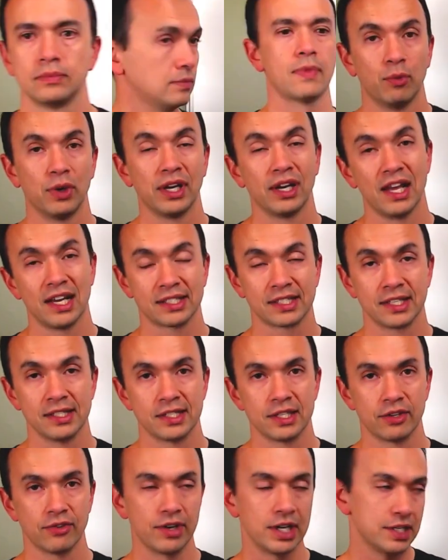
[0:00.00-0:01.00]
One last
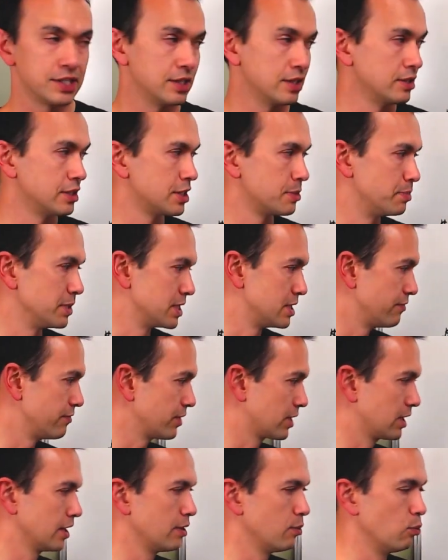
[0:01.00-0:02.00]
consideration
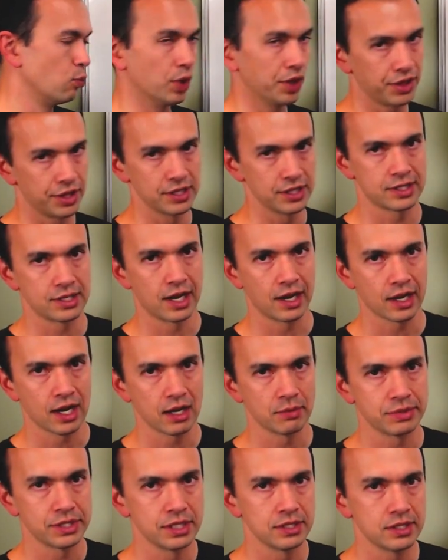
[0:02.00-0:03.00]
specifically with the stock
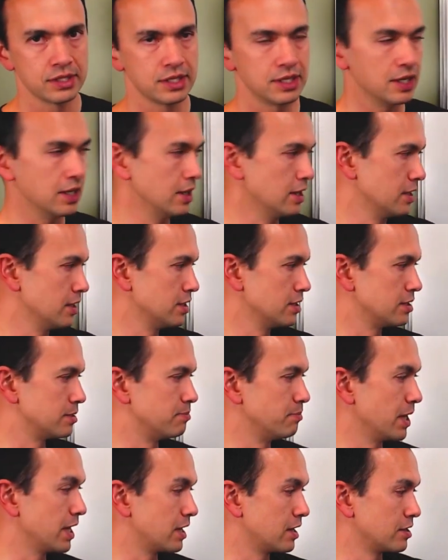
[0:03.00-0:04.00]
options is
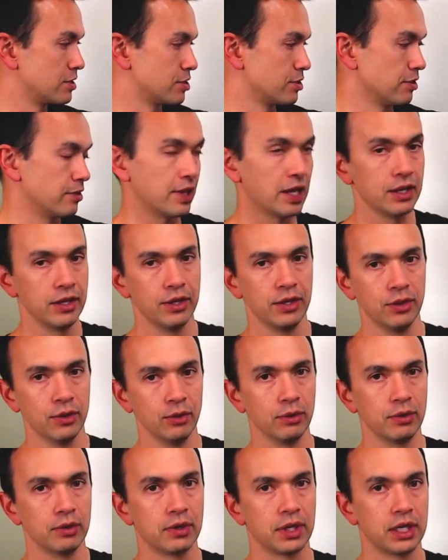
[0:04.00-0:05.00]
making sure that
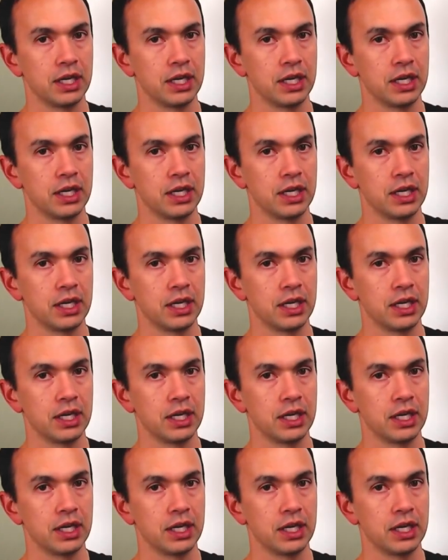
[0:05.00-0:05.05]
you